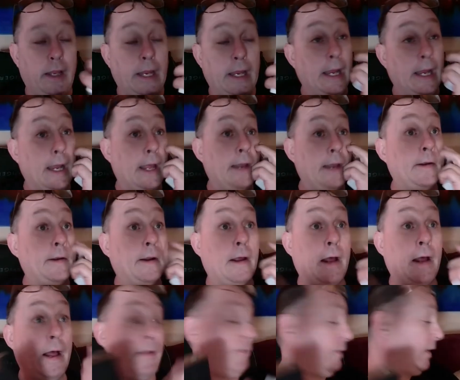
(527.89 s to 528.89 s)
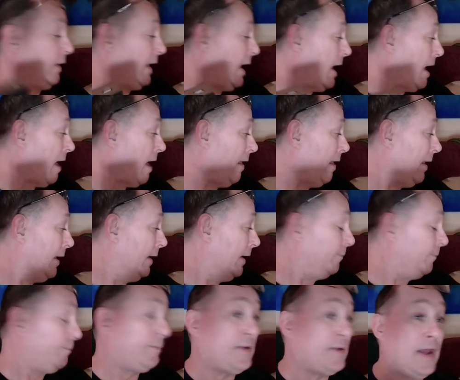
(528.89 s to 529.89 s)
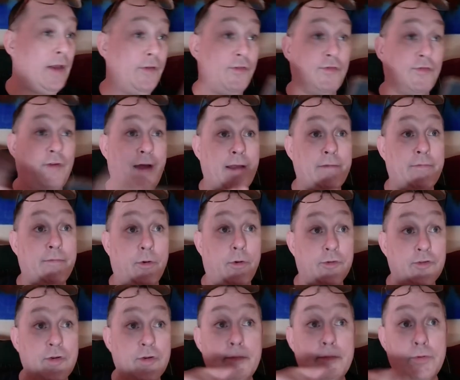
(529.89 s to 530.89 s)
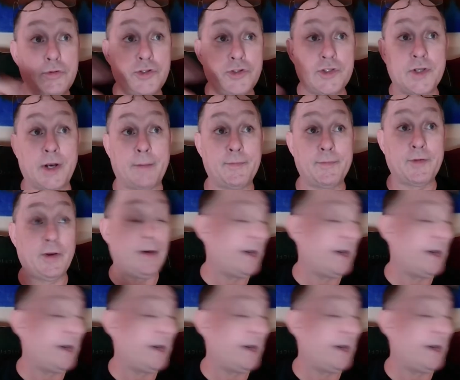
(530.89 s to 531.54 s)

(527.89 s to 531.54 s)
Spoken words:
And yeah, it takes 5 volts and boosts it up